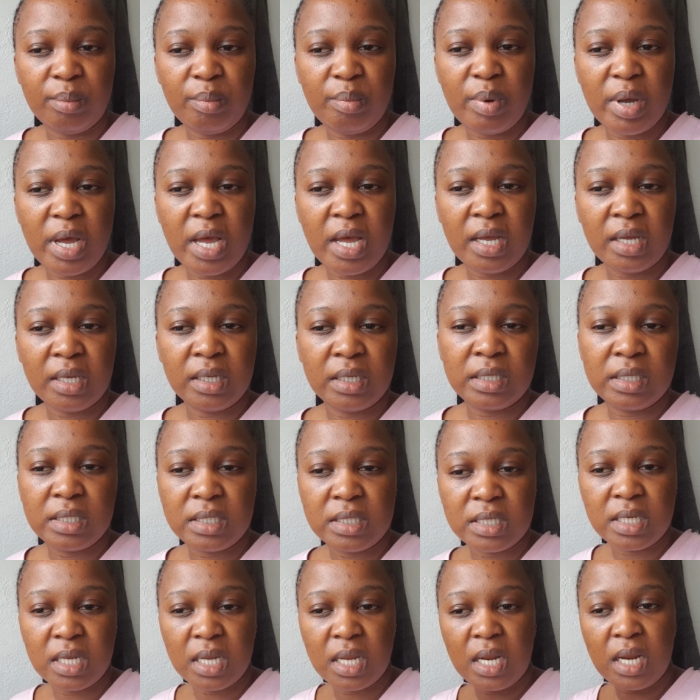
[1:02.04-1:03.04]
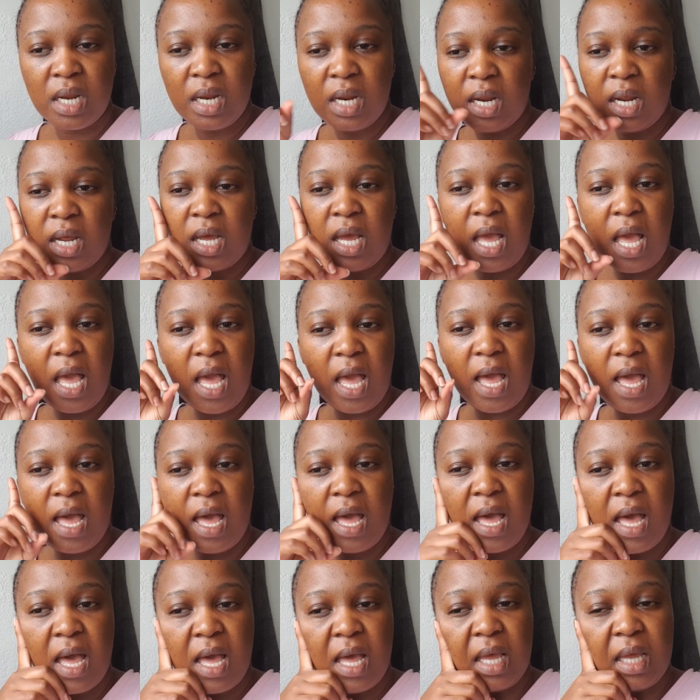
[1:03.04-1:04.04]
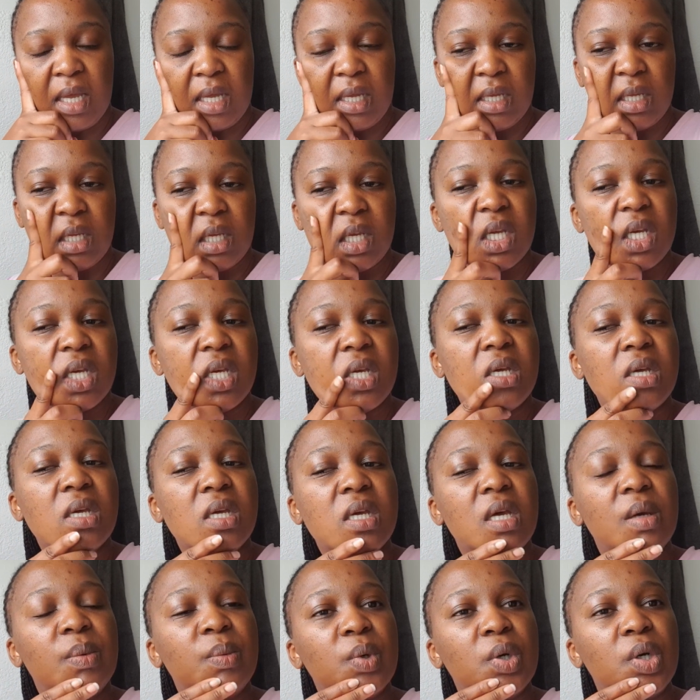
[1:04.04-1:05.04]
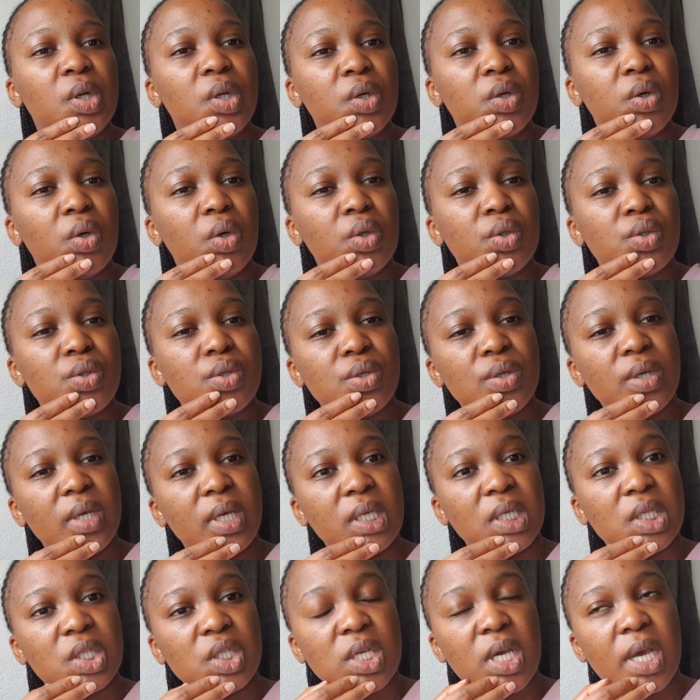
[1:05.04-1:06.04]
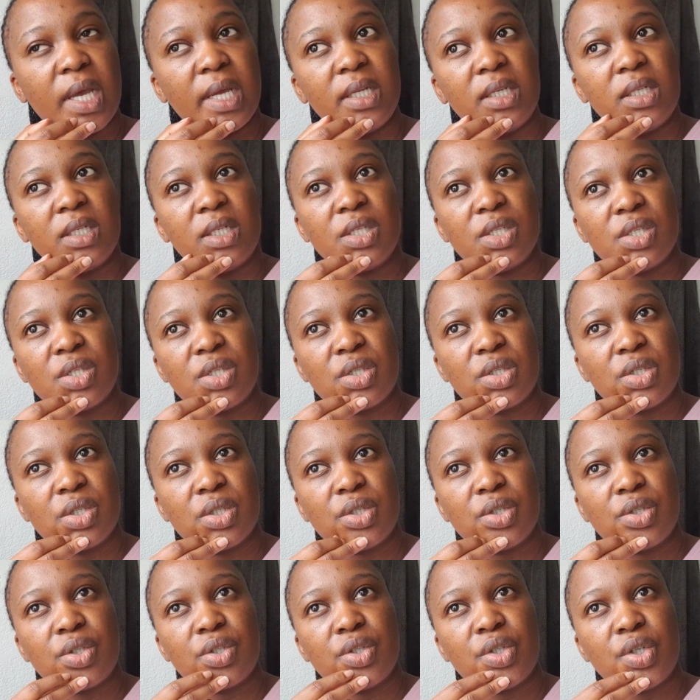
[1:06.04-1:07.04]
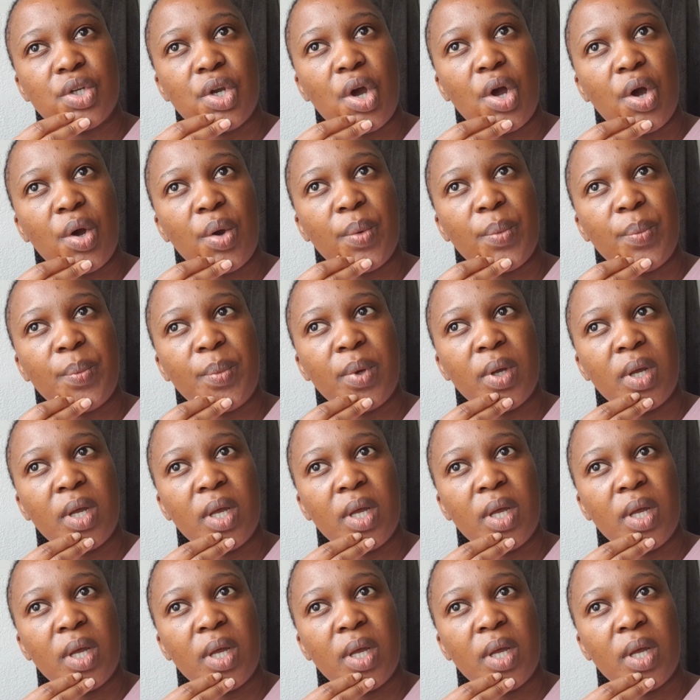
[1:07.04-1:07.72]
but I am gonna go to a Chinese shop